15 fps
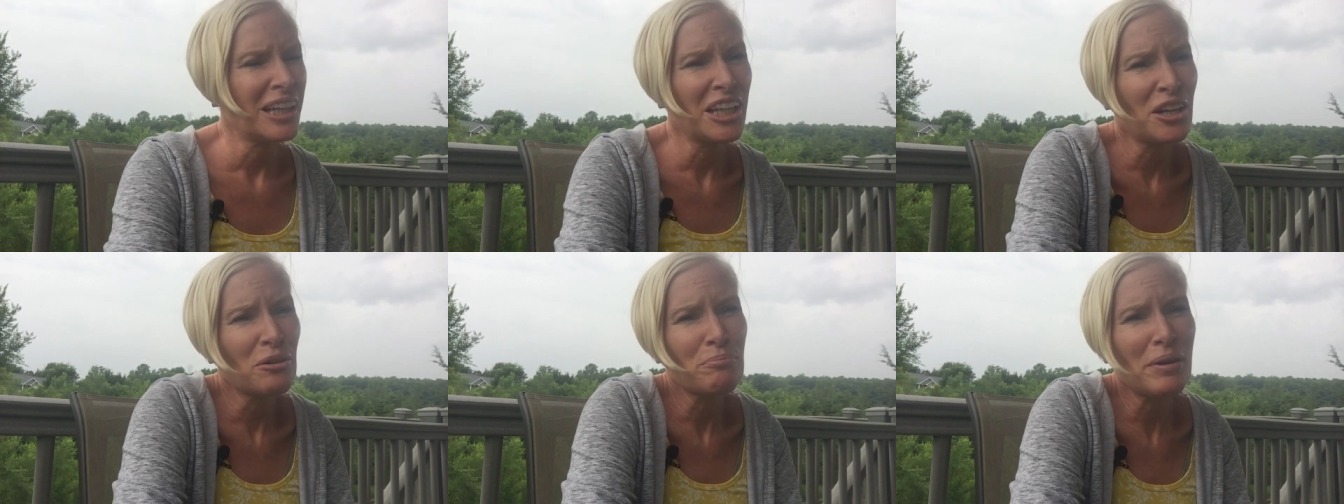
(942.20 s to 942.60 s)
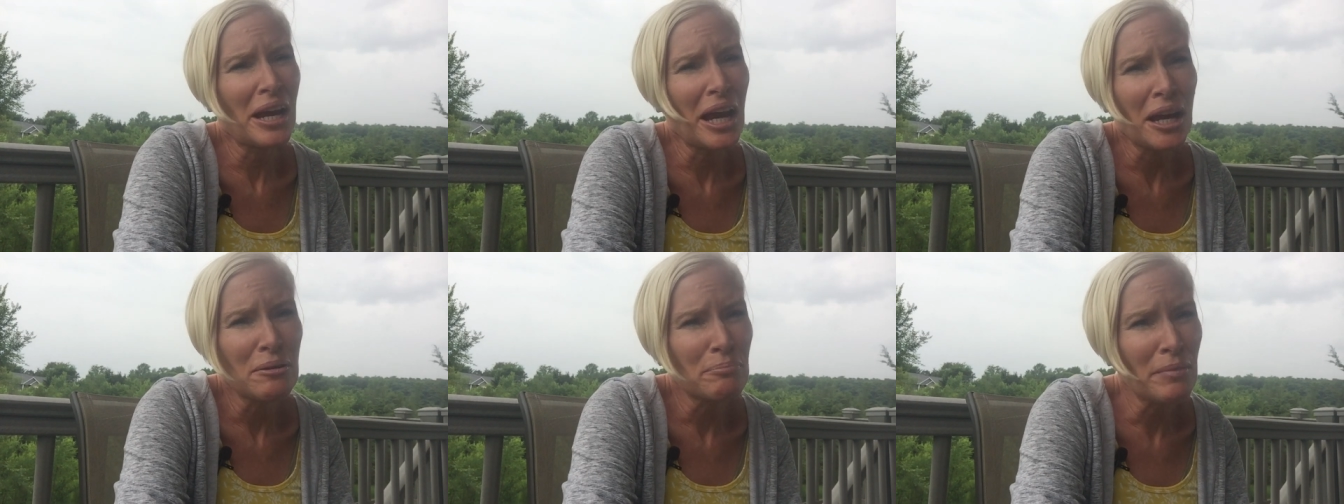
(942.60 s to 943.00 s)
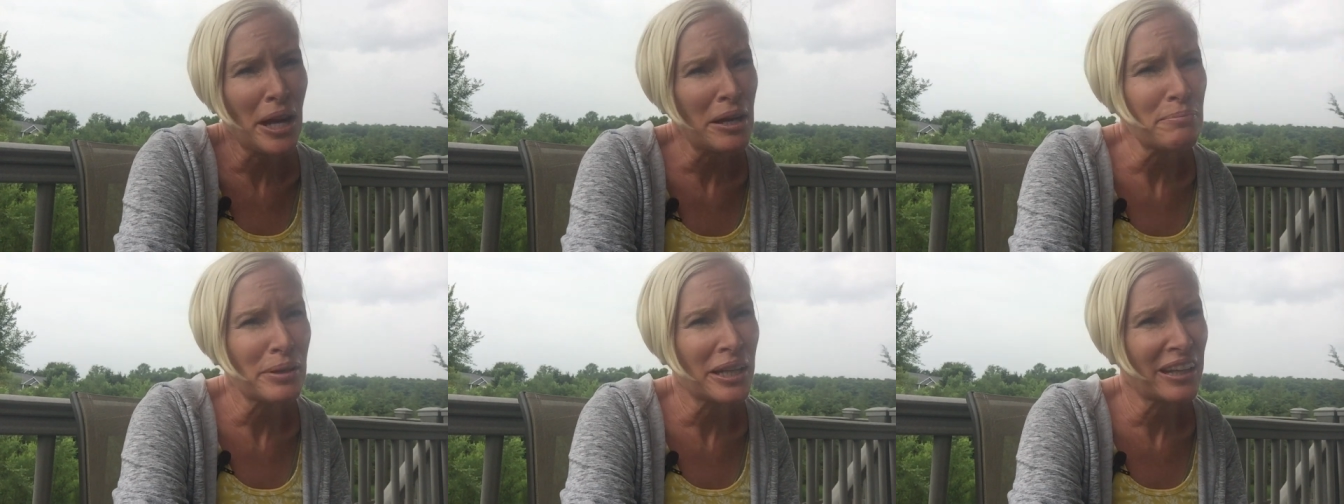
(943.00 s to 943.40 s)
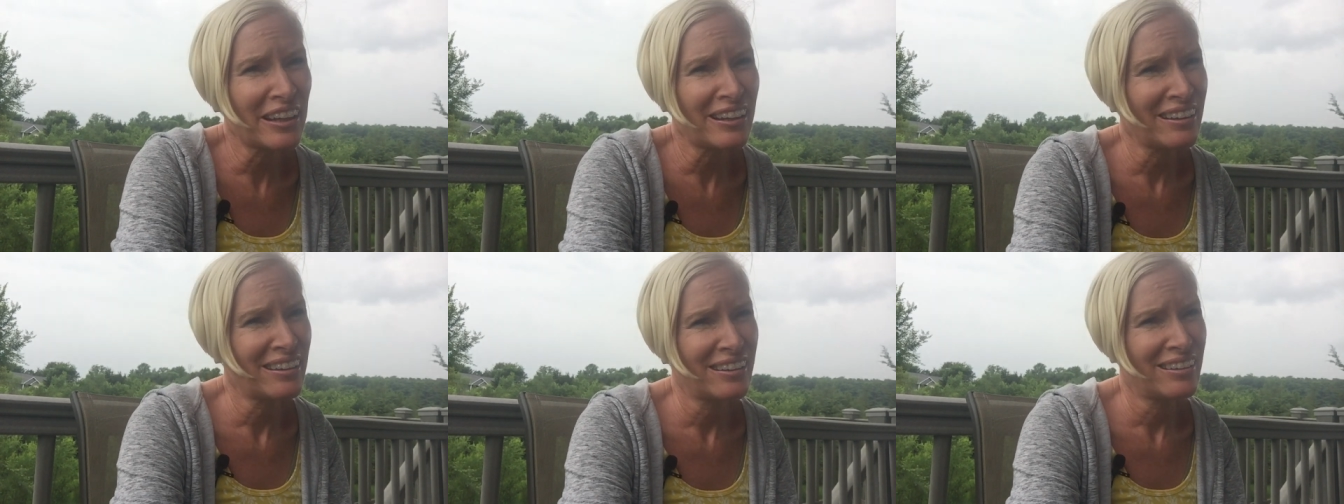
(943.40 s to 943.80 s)
you know, may
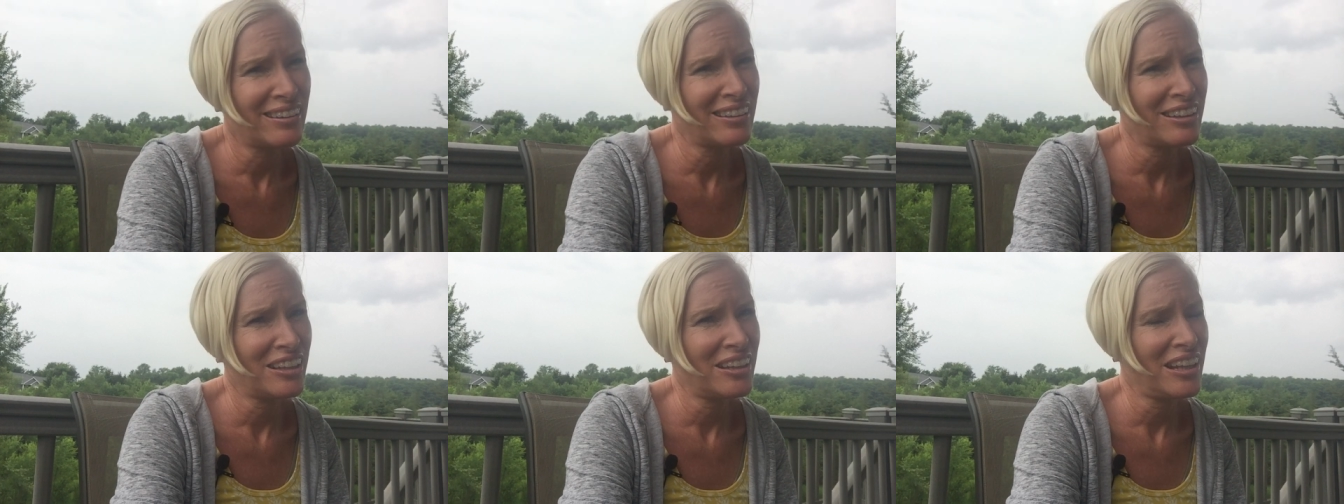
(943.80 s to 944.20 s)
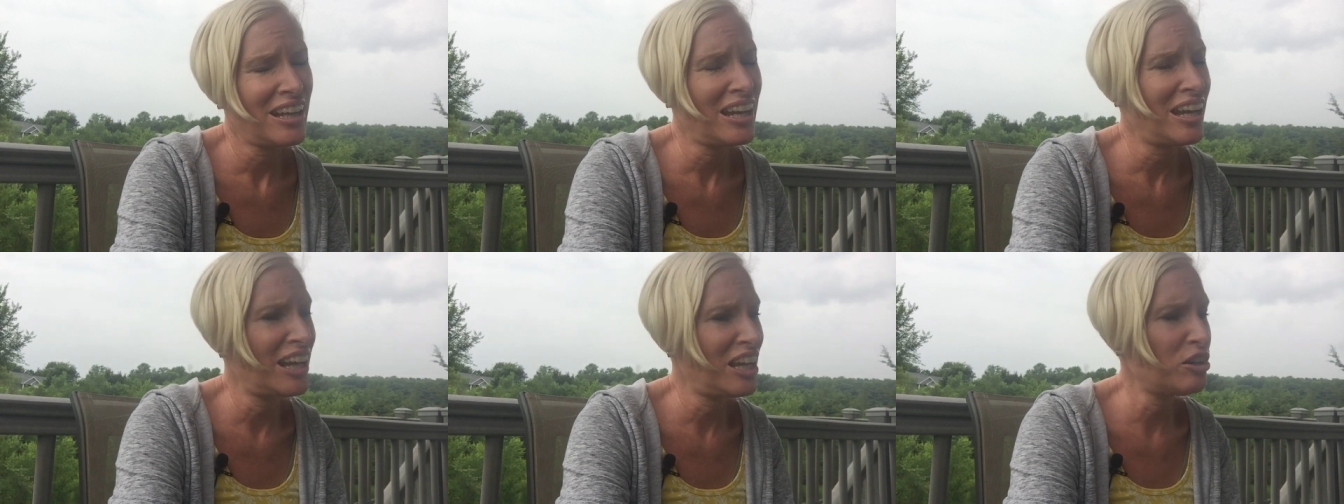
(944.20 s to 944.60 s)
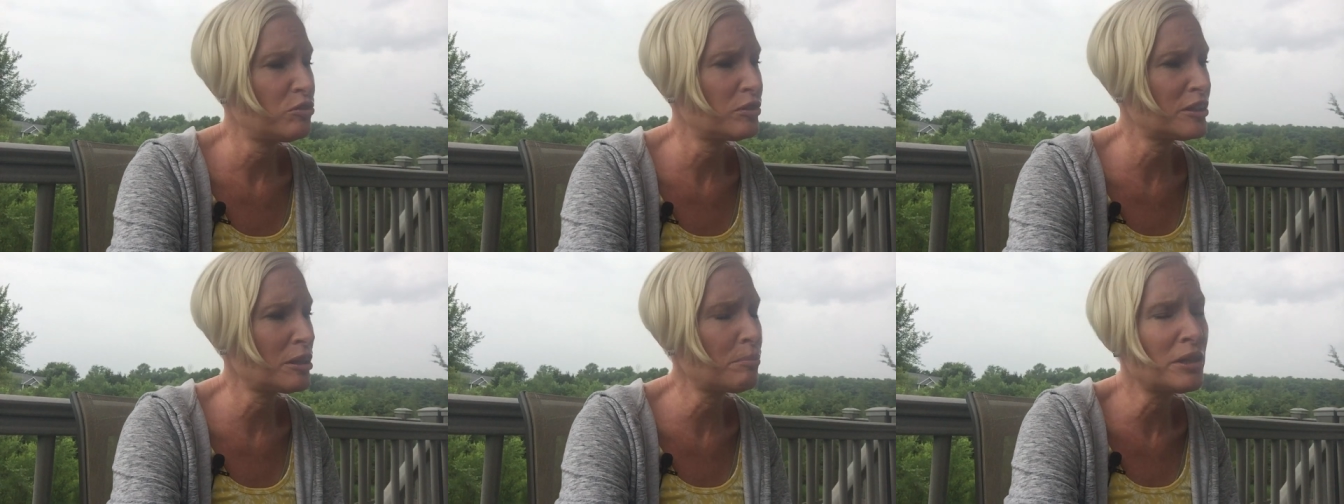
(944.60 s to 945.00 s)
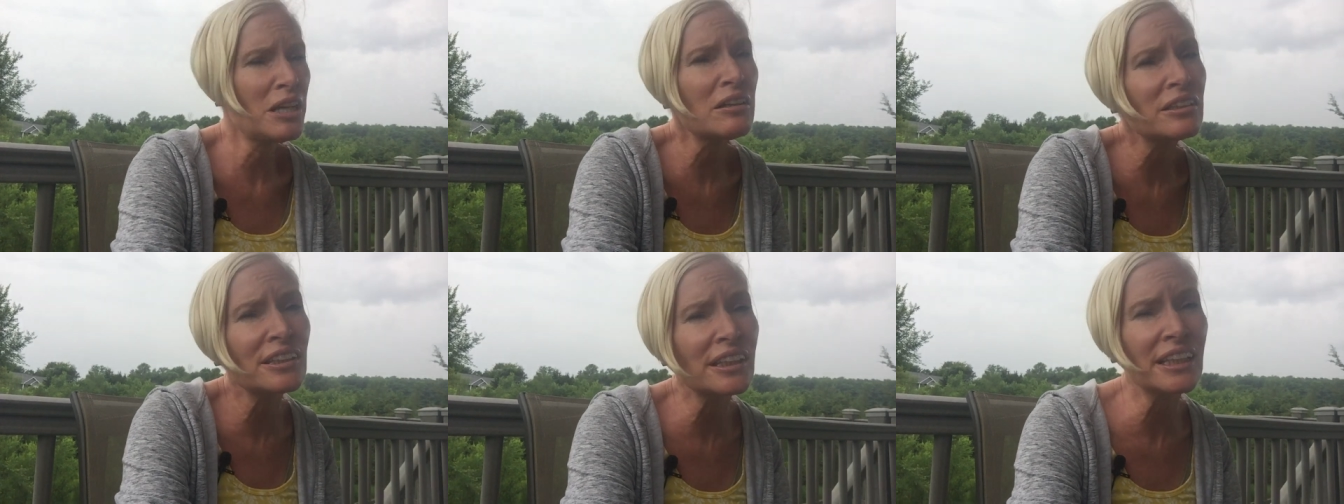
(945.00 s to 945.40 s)
maybe if someone
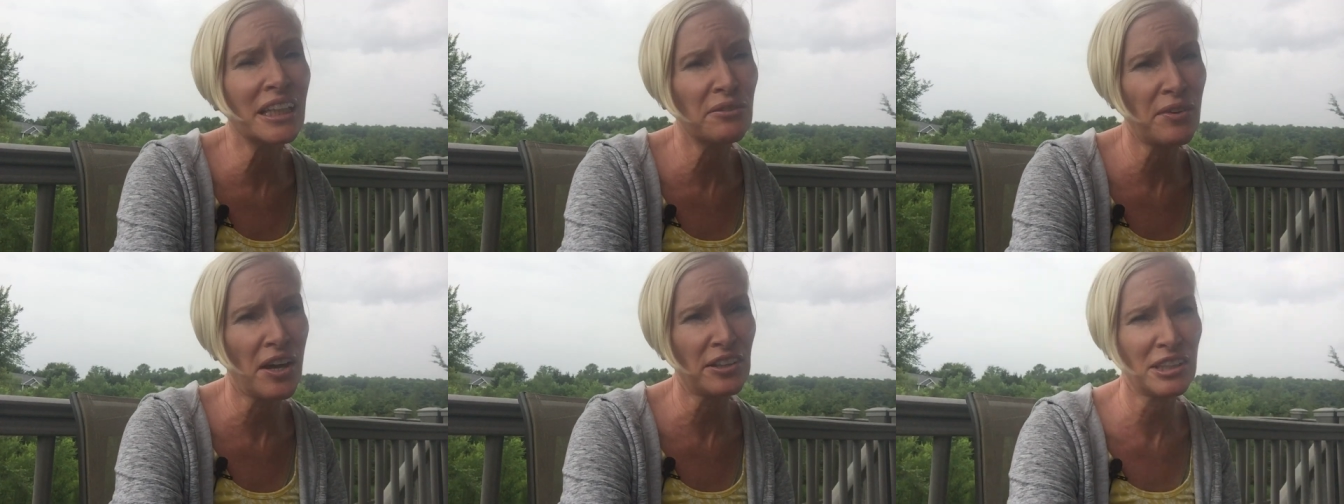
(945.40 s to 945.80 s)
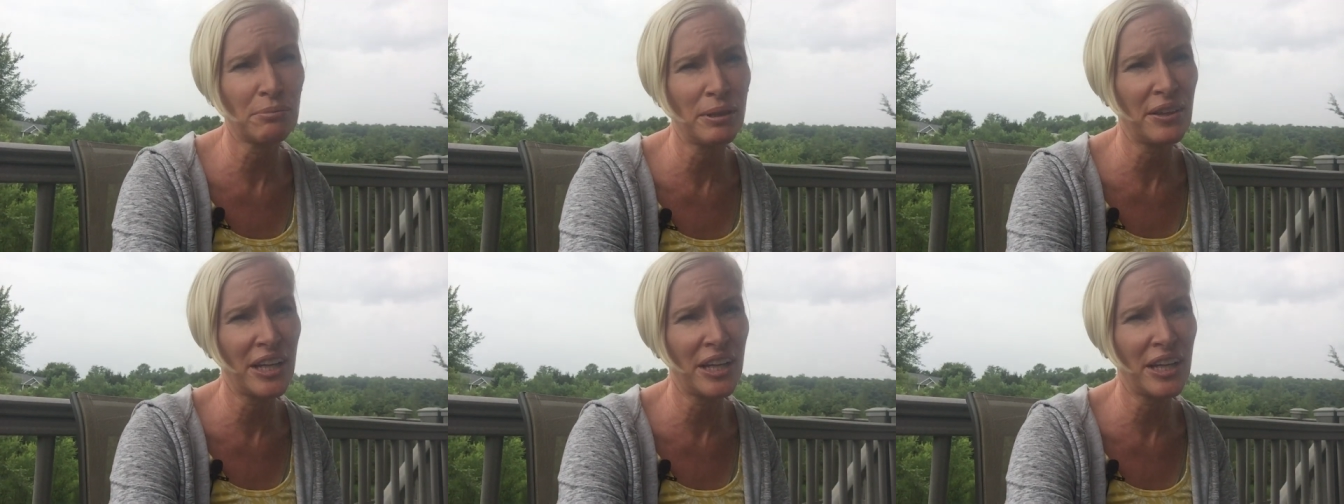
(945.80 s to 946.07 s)
else could give that to me,